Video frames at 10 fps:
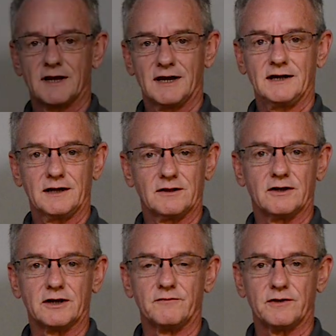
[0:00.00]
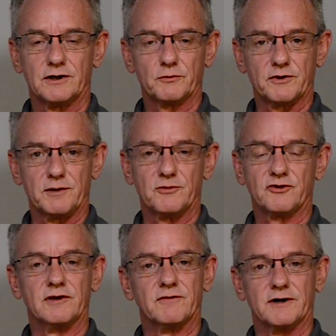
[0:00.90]
Hi, Lonnie Vaughn with
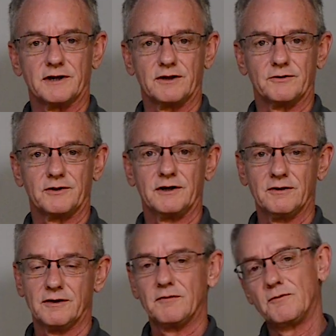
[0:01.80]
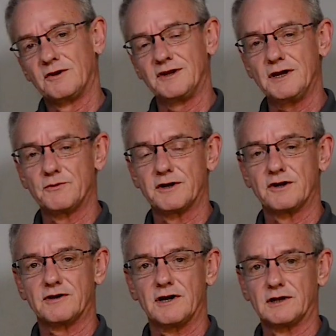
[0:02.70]
Emotiva Audio here. Today we're going to
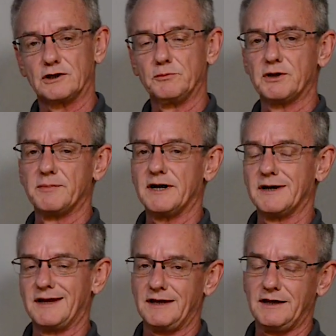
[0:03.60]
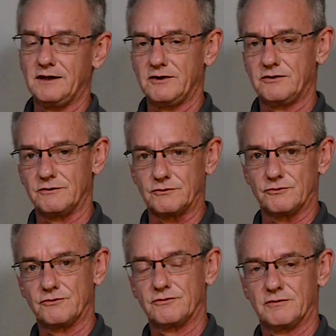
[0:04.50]
talk a little bit about
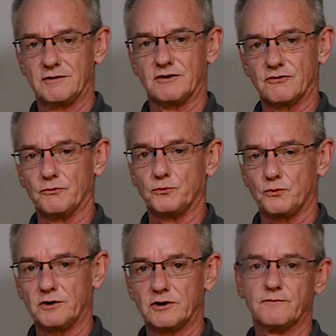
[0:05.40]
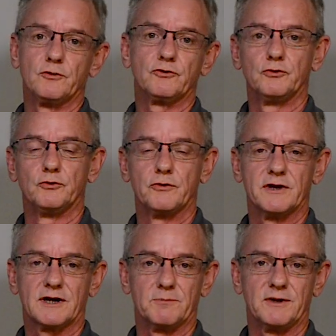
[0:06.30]
EQs. It's a wonderful tool
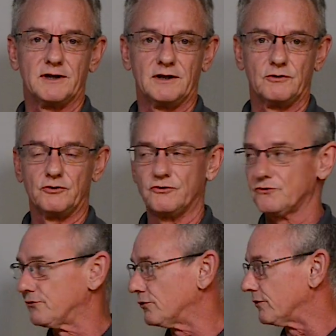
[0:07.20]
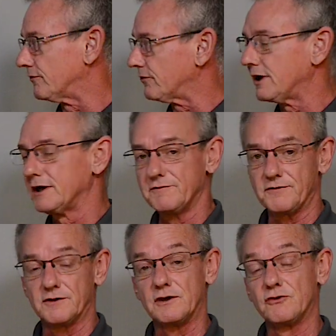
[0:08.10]
that can be used for a variety of
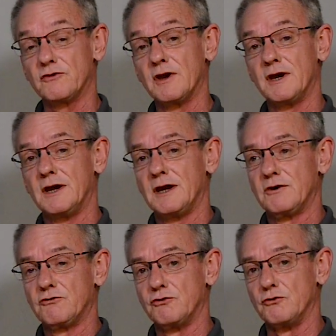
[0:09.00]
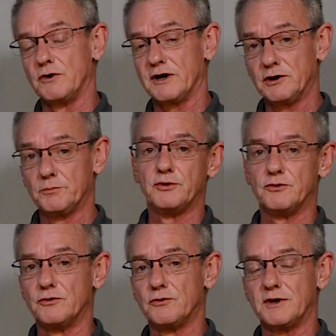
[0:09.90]
things to help
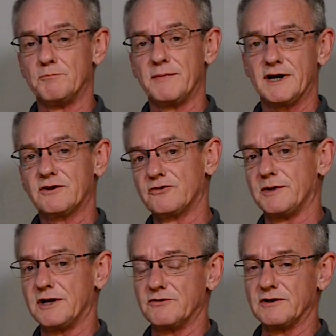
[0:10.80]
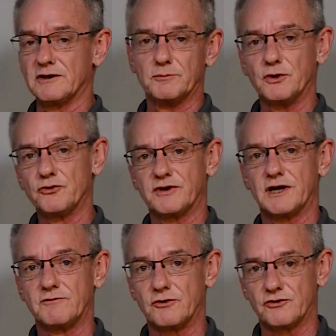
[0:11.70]
you maximize and get the most out
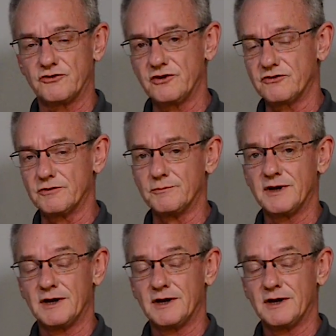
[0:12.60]
of your system.